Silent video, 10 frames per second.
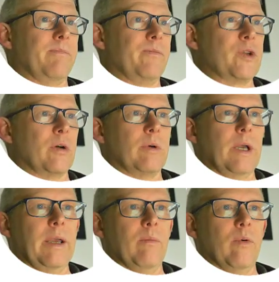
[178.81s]
So
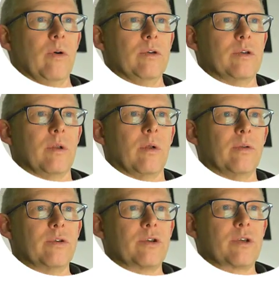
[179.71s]
it was
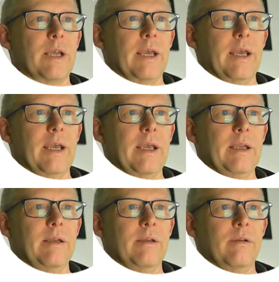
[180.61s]
launched
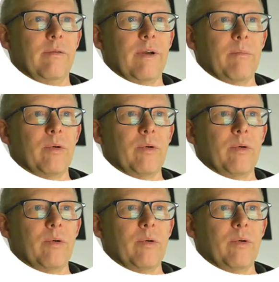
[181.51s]
in November